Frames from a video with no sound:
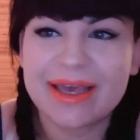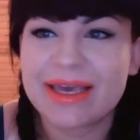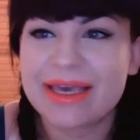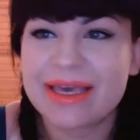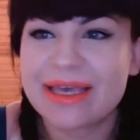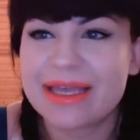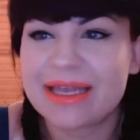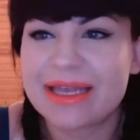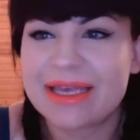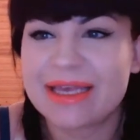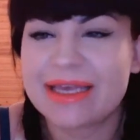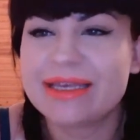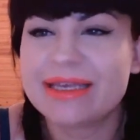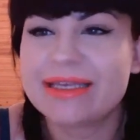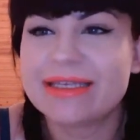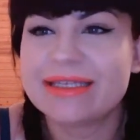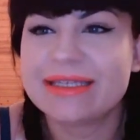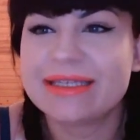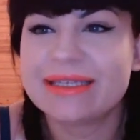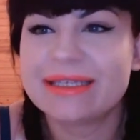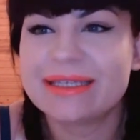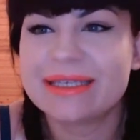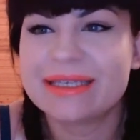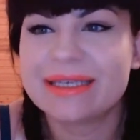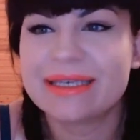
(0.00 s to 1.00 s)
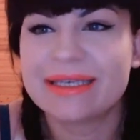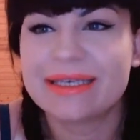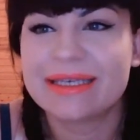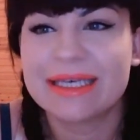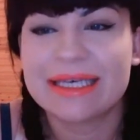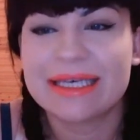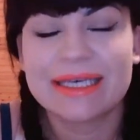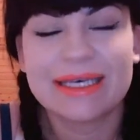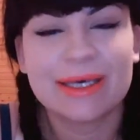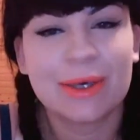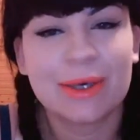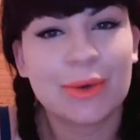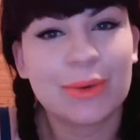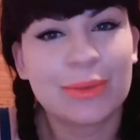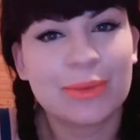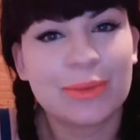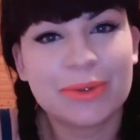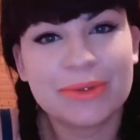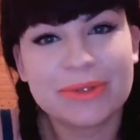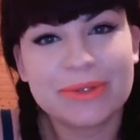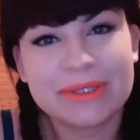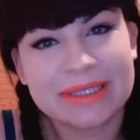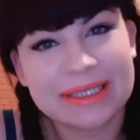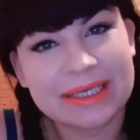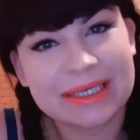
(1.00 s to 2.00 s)
It is
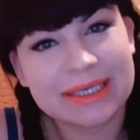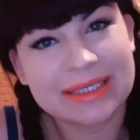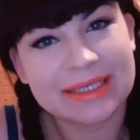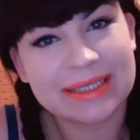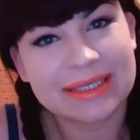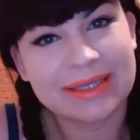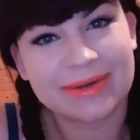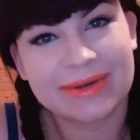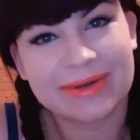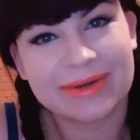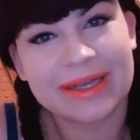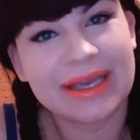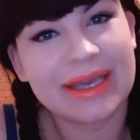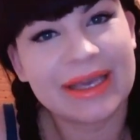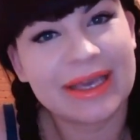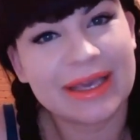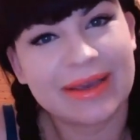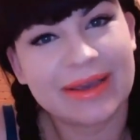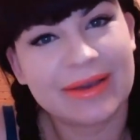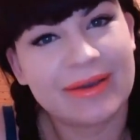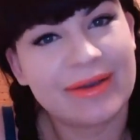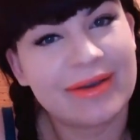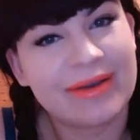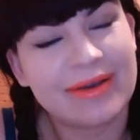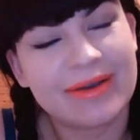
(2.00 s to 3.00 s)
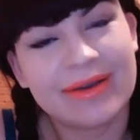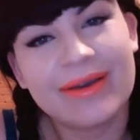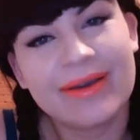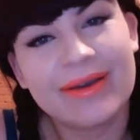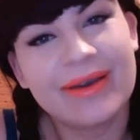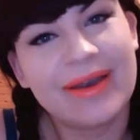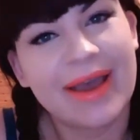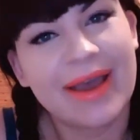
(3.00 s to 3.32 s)
almost 6:30 here.